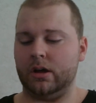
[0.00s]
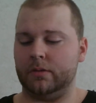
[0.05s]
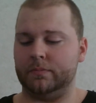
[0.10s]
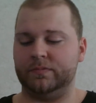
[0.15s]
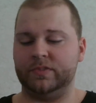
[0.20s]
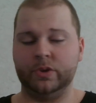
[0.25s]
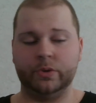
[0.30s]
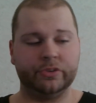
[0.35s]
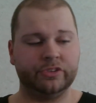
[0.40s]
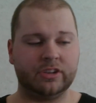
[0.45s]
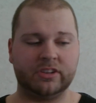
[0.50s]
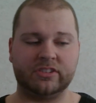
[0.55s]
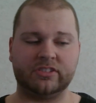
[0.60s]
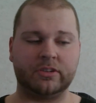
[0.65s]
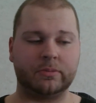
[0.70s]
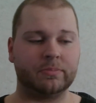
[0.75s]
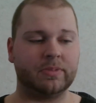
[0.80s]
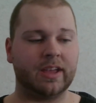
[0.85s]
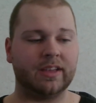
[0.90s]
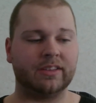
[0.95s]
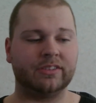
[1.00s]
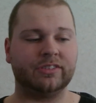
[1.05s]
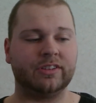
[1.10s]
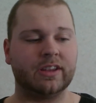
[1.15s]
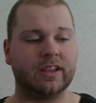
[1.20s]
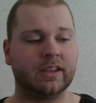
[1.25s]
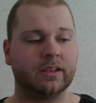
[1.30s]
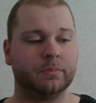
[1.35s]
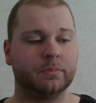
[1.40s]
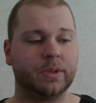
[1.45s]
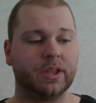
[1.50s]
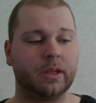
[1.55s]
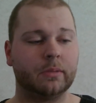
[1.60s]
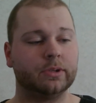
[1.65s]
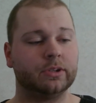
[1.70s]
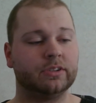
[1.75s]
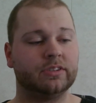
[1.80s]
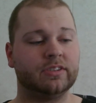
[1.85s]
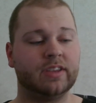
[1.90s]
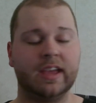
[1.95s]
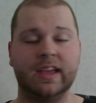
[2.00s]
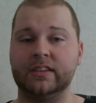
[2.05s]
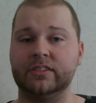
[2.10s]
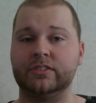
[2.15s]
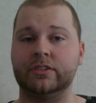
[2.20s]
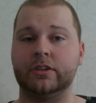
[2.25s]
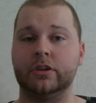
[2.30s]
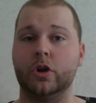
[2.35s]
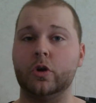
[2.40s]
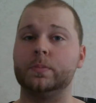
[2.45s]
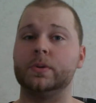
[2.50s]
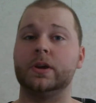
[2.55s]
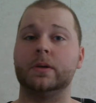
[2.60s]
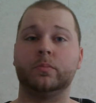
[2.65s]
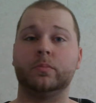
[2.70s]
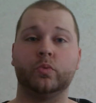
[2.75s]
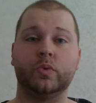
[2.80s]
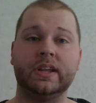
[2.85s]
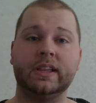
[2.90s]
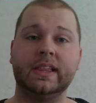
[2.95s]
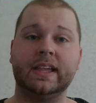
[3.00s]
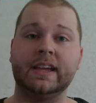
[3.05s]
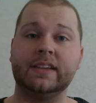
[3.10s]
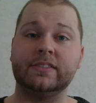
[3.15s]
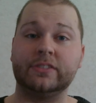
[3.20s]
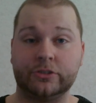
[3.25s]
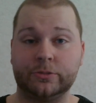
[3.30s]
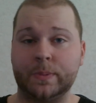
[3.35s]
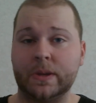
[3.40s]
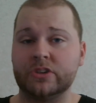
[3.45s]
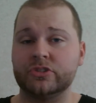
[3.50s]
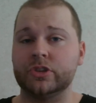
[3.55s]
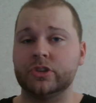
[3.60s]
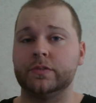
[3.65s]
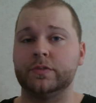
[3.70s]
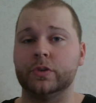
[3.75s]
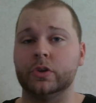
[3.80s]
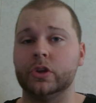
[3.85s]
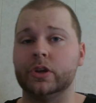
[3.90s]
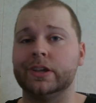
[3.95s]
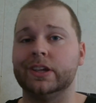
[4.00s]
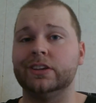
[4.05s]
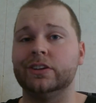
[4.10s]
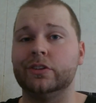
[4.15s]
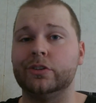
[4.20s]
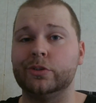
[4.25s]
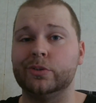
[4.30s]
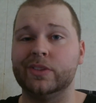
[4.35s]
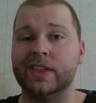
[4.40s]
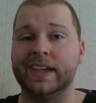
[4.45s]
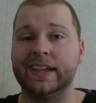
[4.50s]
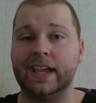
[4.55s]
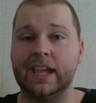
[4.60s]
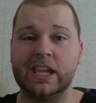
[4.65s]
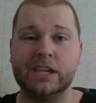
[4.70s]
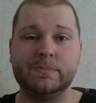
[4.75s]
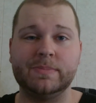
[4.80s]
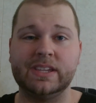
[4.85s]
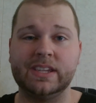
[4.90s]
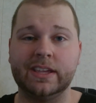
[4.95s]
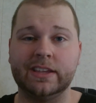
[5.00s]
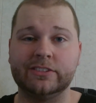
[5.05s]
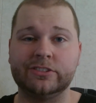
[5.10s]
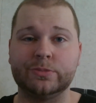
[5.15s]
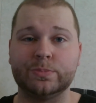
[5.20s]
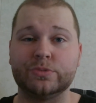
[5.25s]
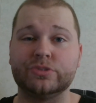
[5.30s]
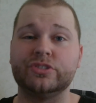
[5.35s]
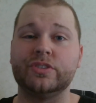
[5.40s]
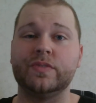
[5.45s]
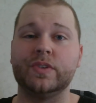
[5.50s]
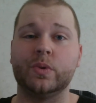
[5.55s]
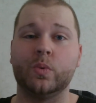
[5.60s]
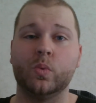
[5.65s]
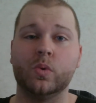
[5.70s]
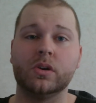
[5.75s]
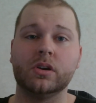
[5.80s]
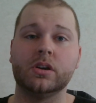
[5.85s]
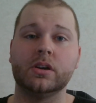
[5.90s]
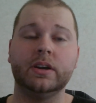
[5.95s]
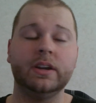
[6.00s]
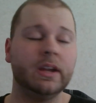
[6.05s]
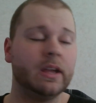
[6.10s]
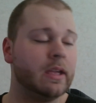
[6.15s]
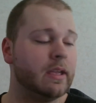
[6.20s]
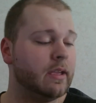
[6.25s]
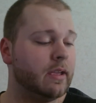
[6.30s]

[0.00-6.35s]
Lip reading: fuel system testing, be able to test and open up relays, especially if you're looking to do like ABS specific work.